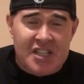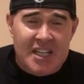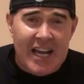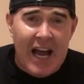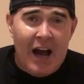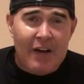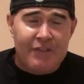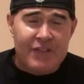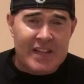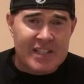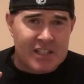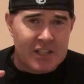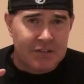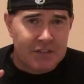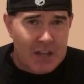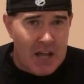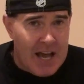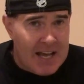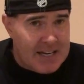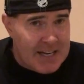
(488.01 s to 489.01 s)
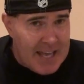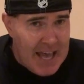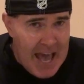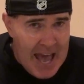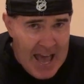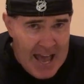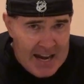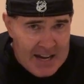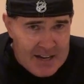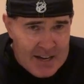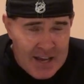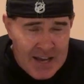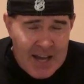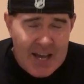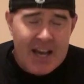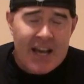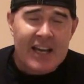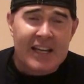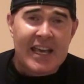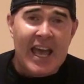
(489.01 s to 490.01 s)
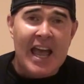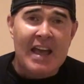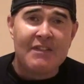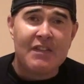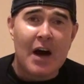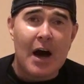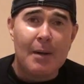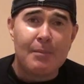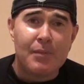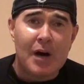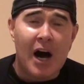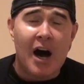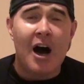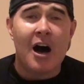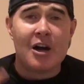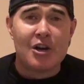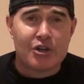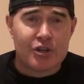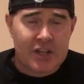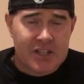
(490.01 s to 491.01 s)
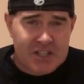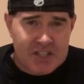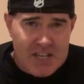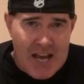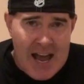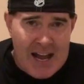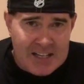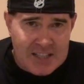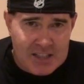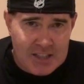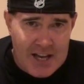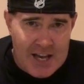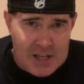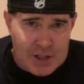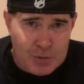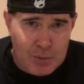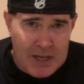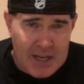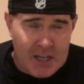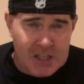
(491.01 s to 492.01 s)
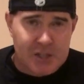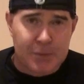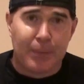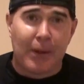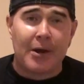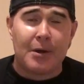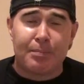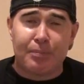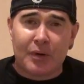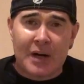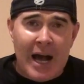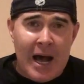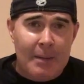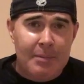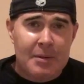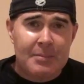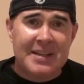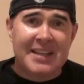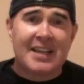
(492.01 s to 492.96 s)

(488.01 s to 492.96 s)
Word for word: The offensive line again gave up 100 sacks last week. It's been a problem.